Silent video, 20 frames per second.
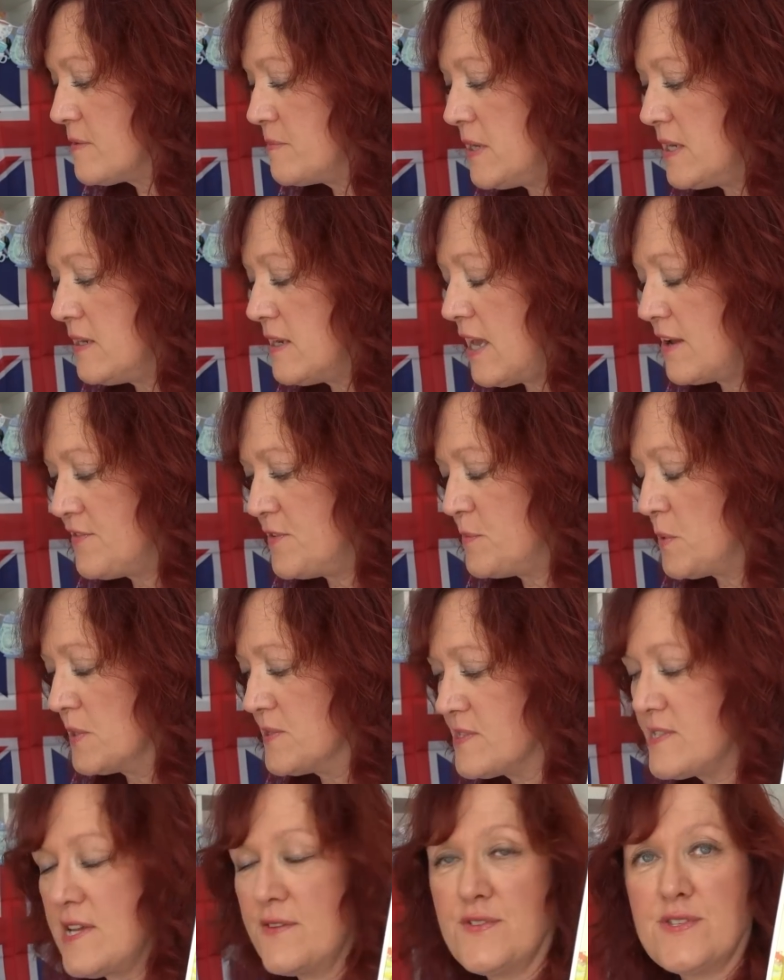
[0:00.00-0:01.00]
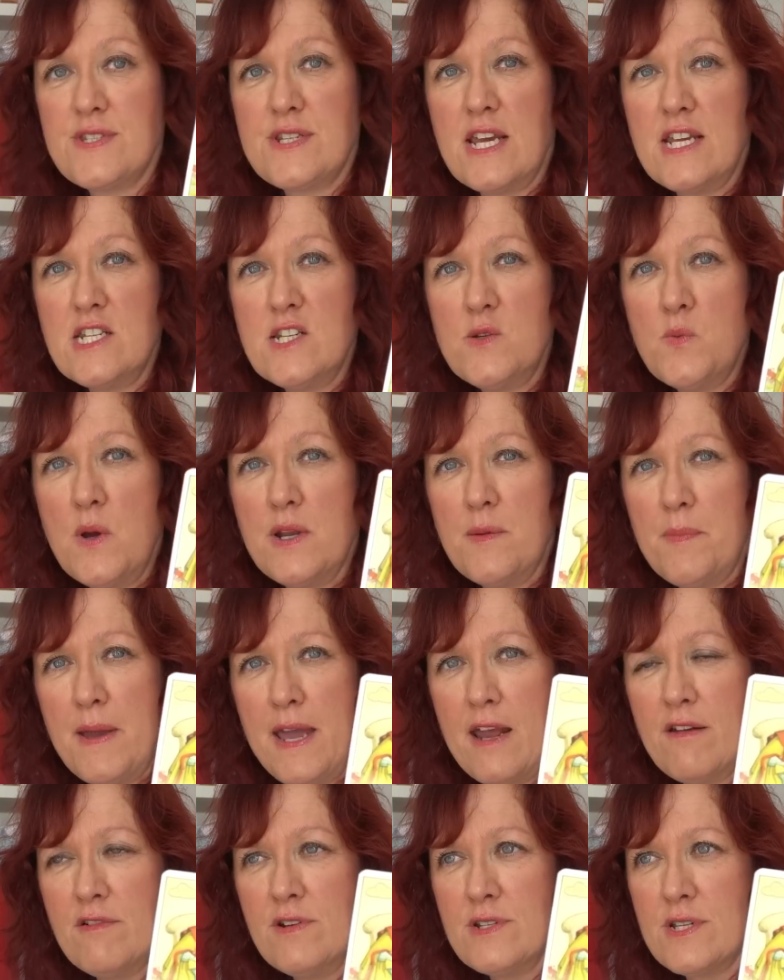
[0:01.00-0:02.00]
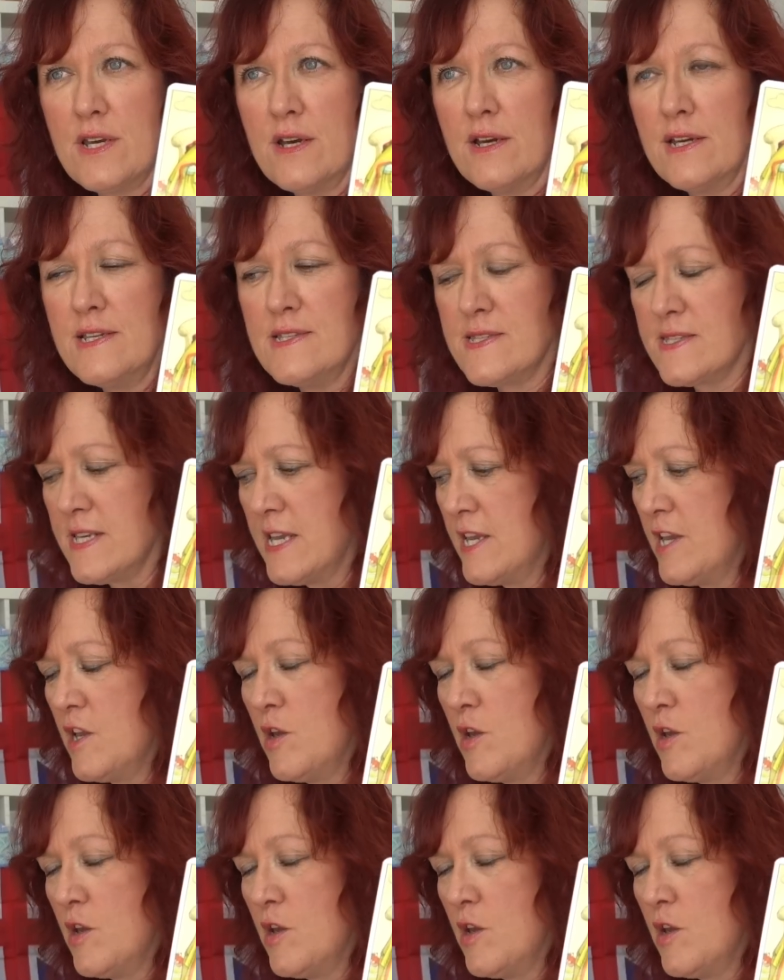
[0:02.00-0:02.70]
I mean, everyone's devastated when a parent dies,